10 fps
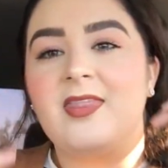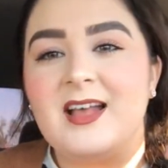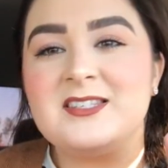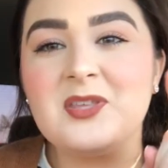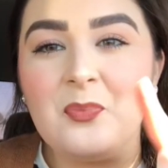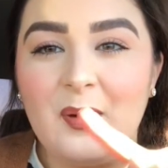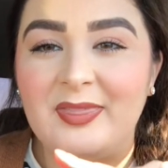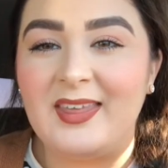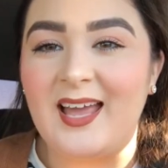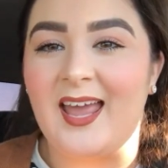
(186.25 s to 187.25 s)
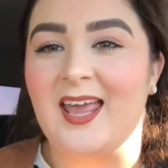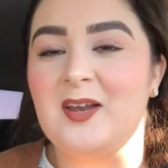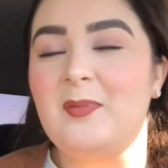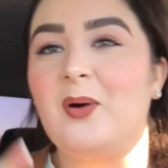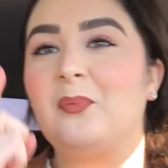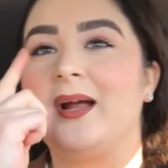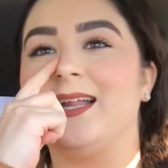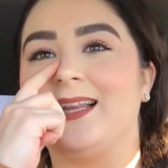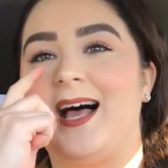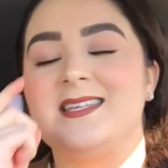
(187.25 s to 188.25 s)
That's the one thing I hate about
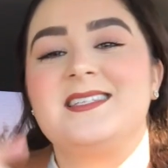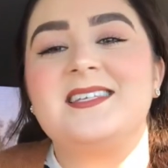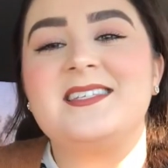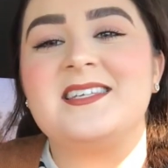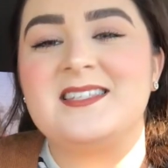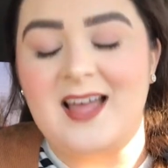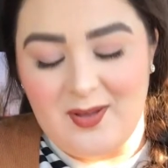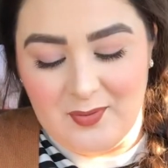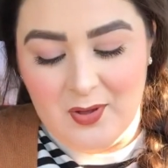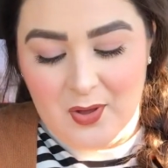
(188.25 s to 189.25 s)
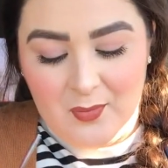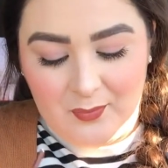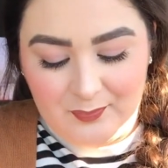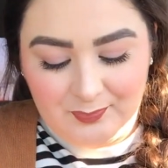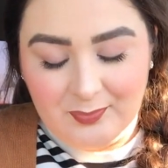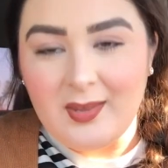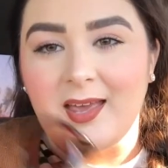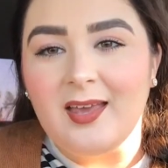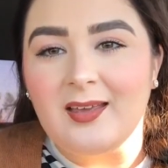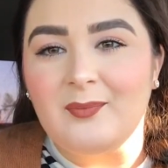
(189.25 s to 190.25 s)
wearing glasses, is that
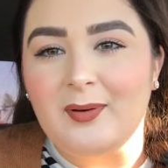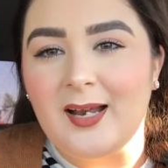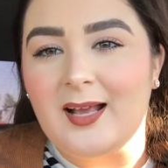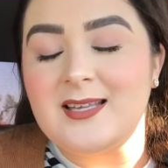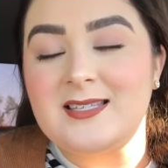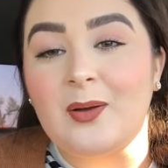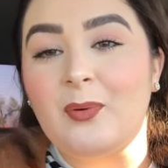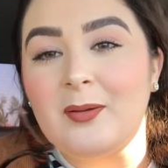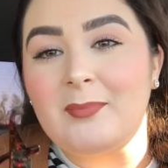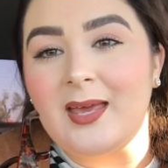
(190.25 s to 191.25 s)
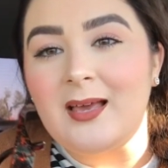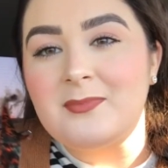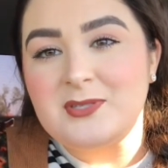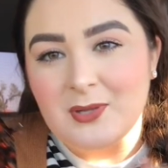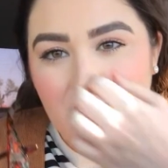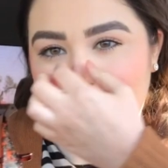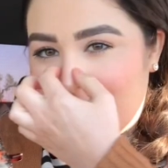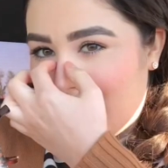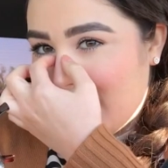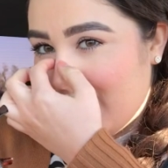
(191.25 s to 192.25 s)
it, when, because I wear makeup, so
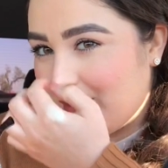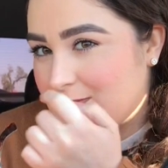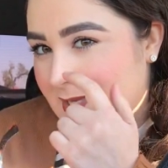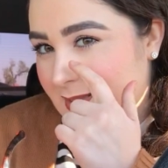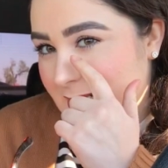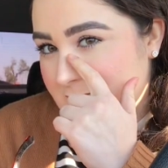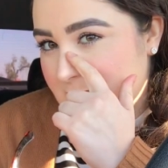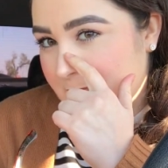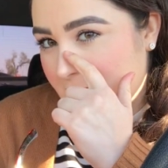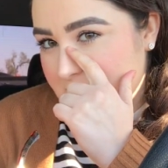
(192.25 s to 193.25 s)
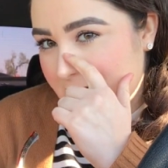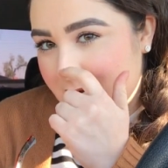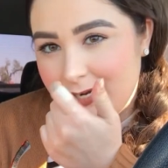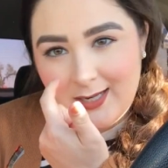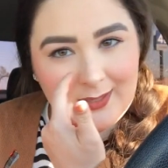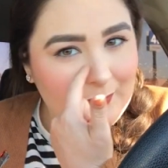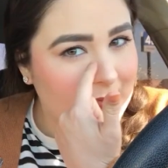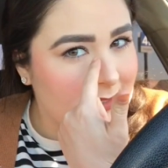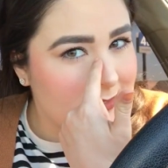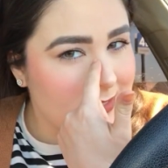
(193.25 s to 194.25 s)
like I always get these spots right here
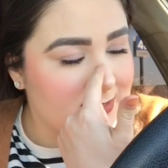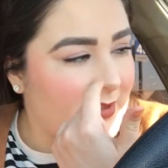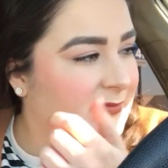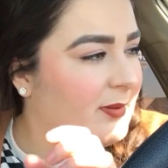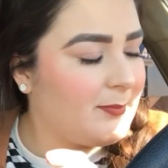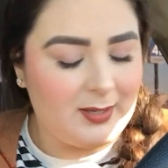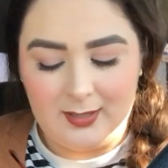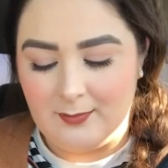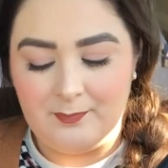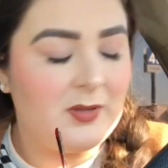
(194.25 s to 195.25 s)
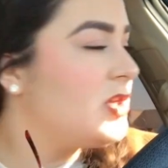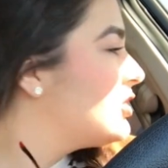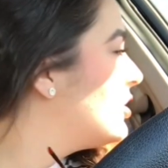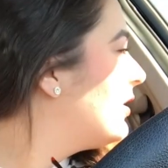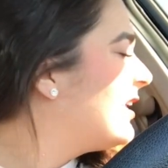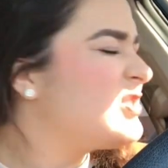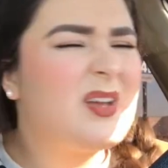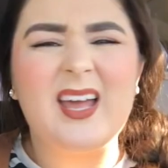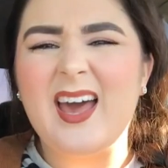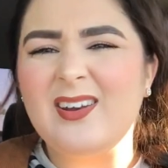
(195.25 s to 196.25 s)
when it takes off my makeup. So that's
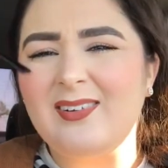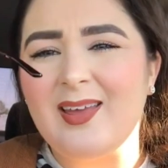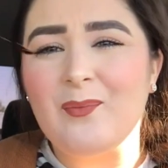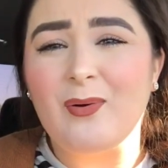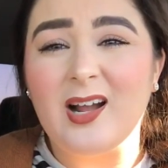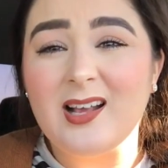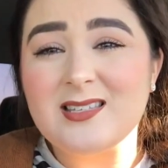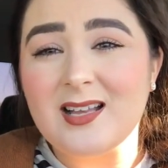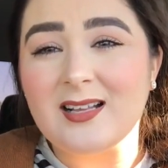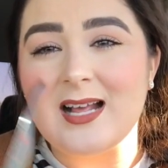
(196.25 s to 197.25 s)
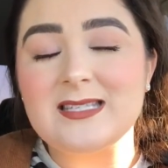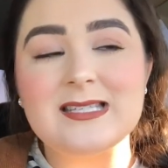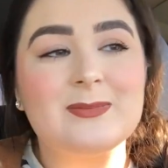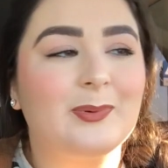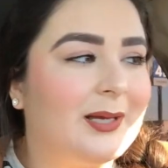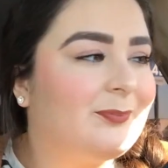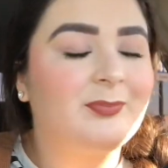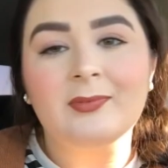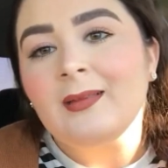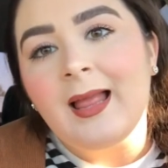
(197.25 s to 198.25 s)
why I don't like wearing sunglasses, but
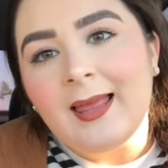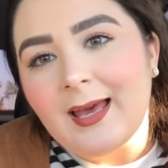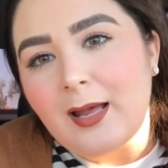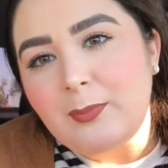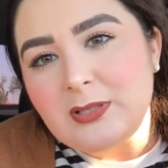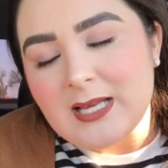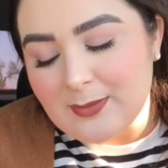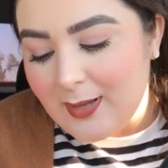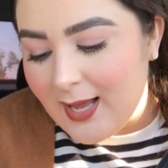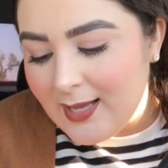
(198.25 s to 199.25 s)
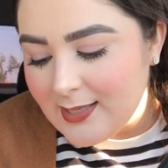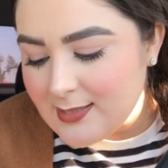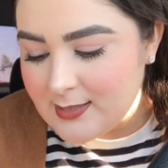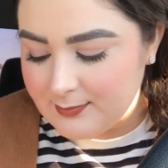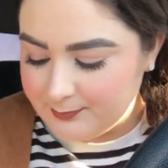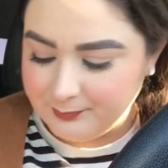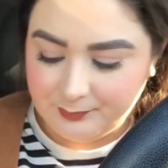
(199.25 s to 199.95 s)
gotta protect my eyes.